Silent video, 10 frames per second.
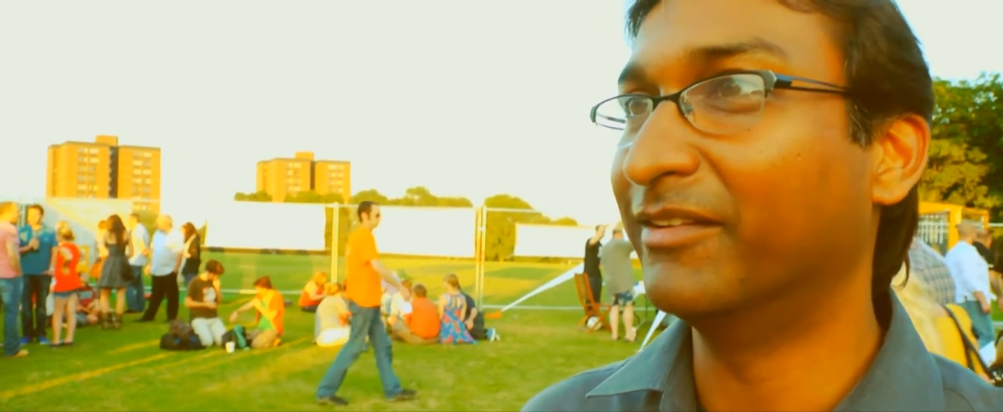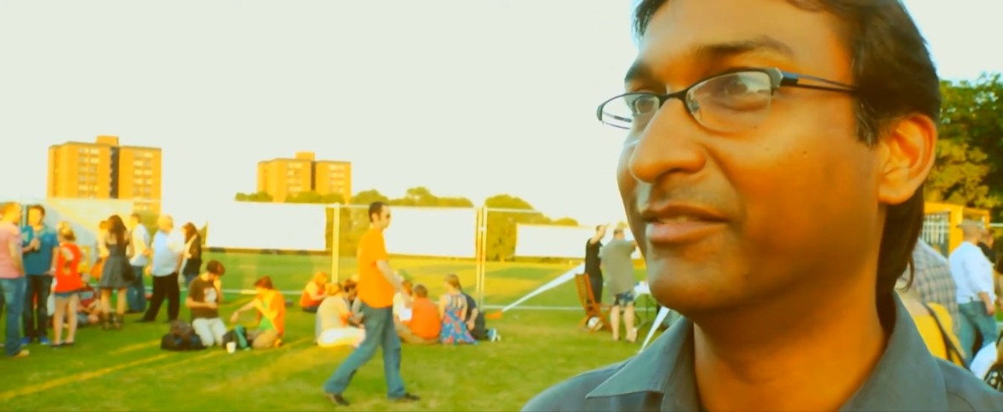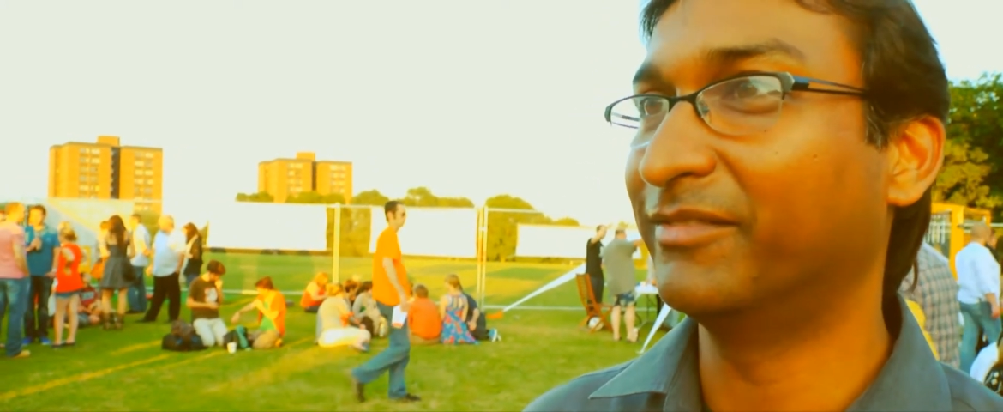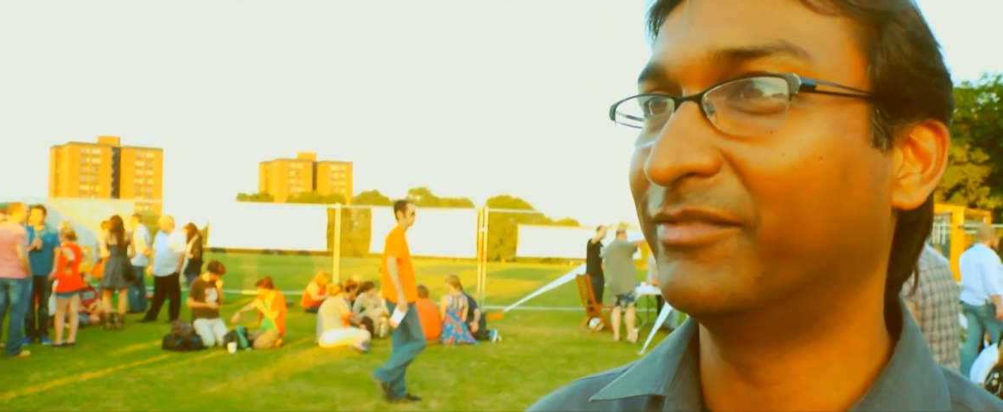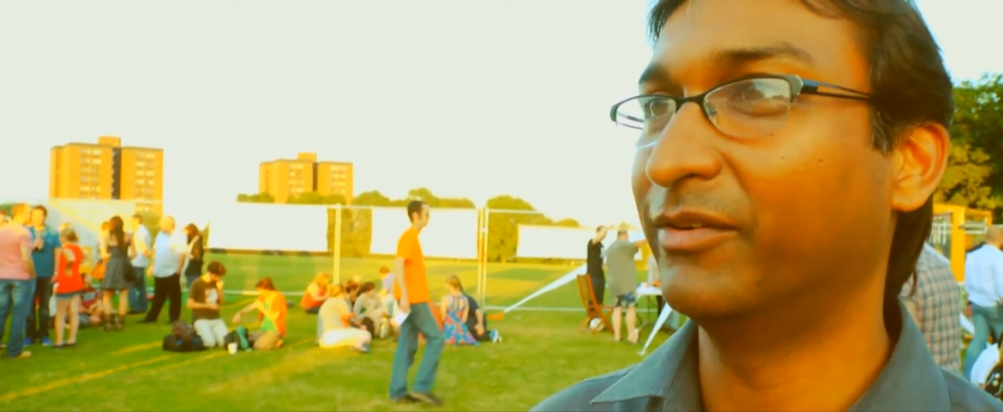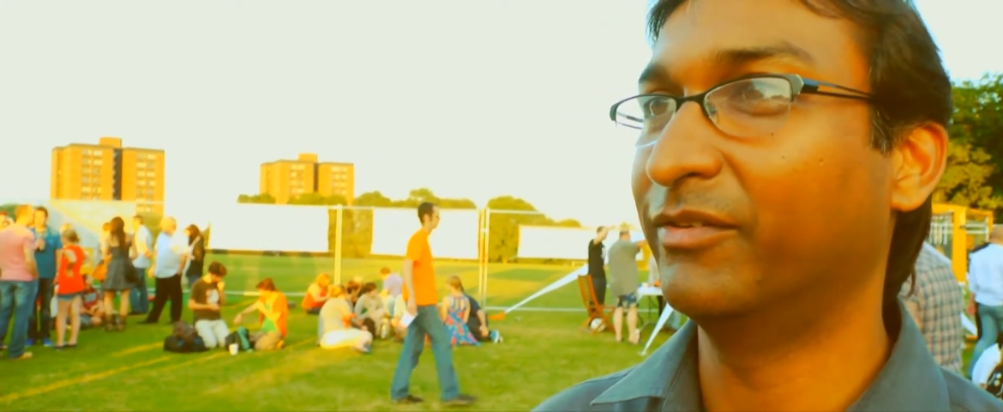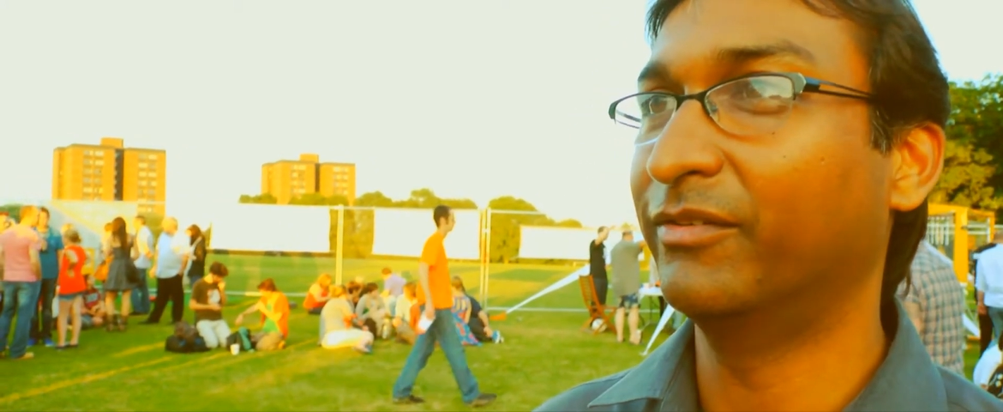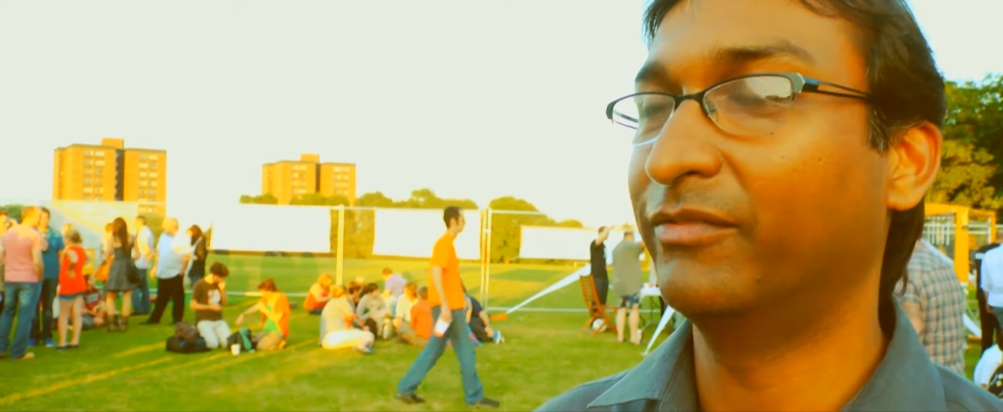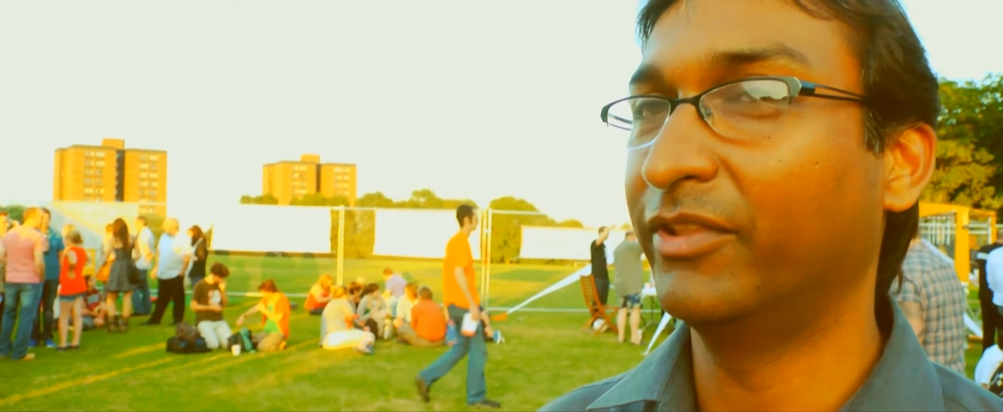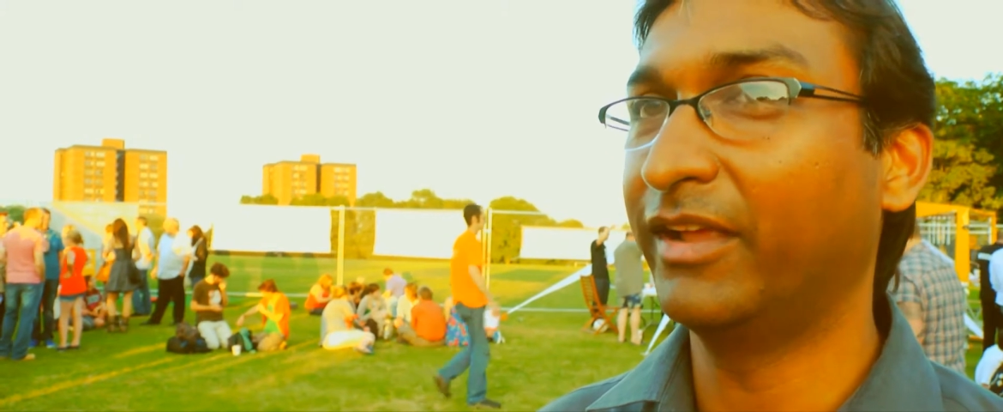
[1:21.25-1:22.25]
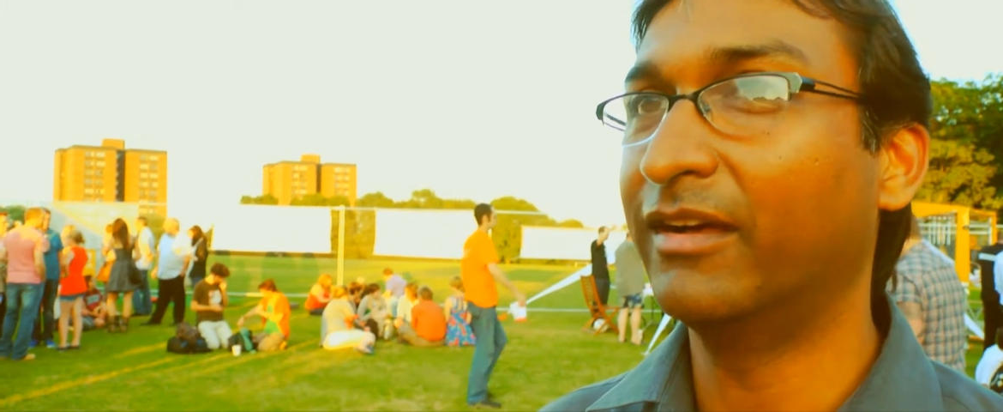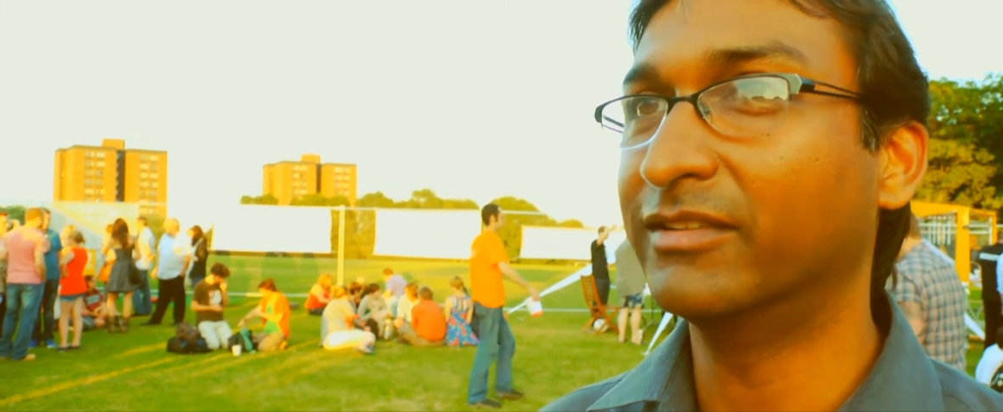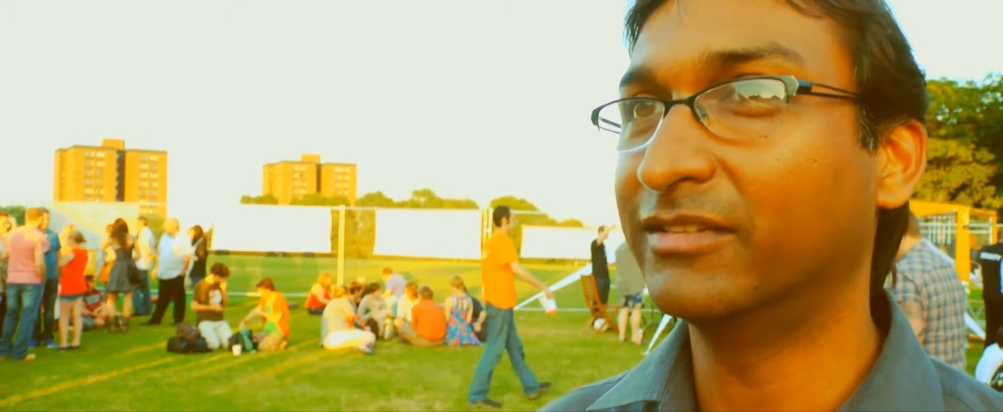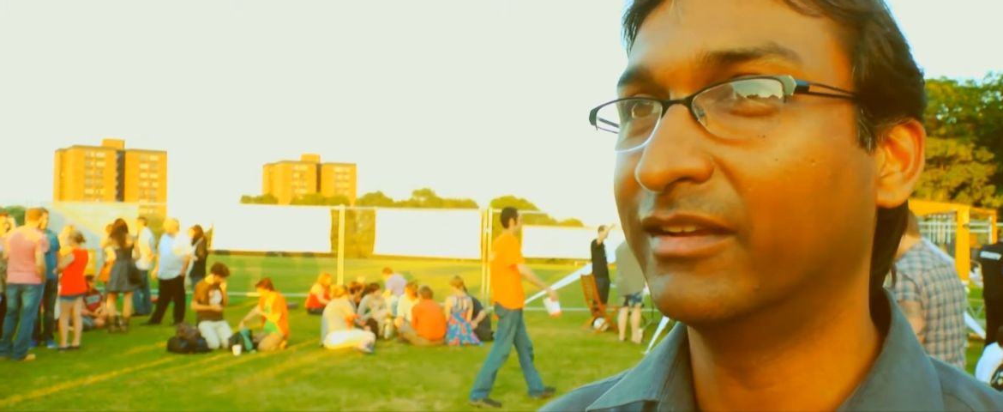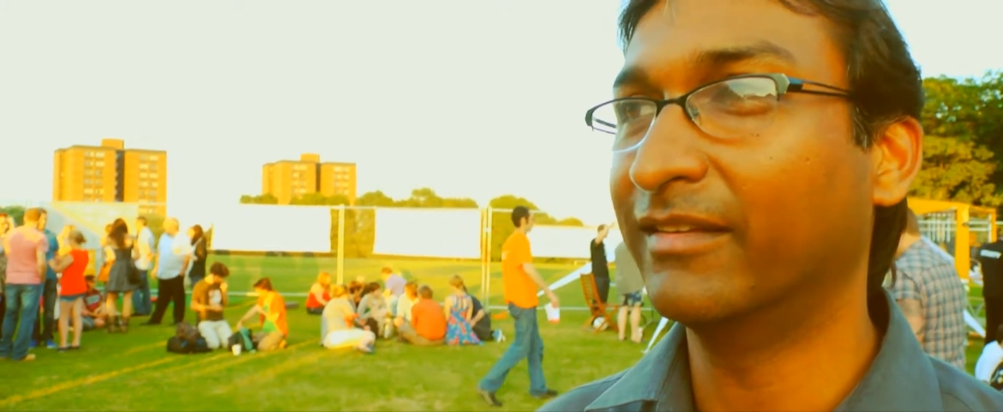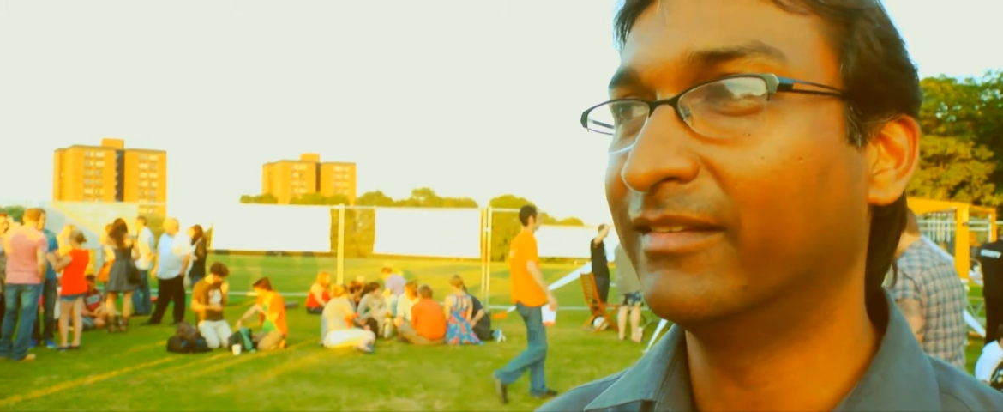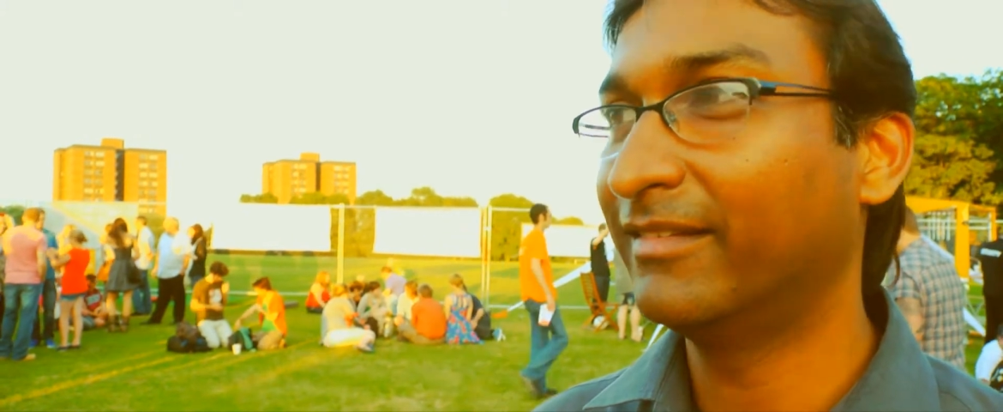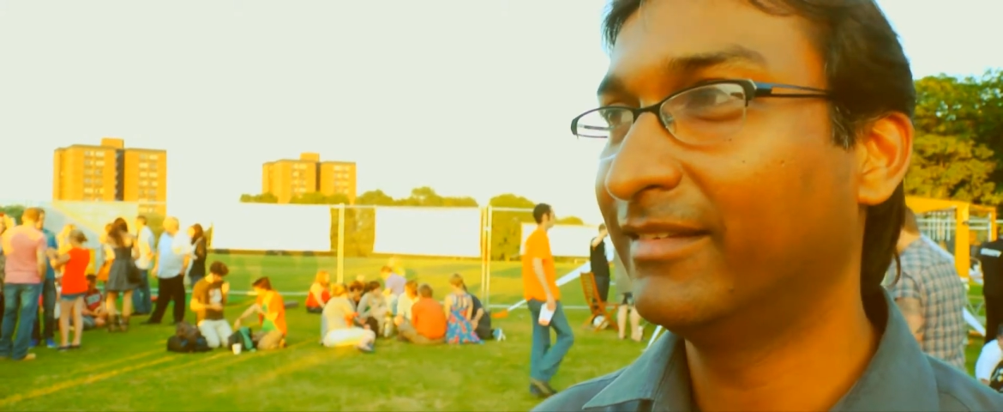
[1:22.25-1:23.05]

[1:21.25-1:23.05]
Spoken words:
you know, for the arts again.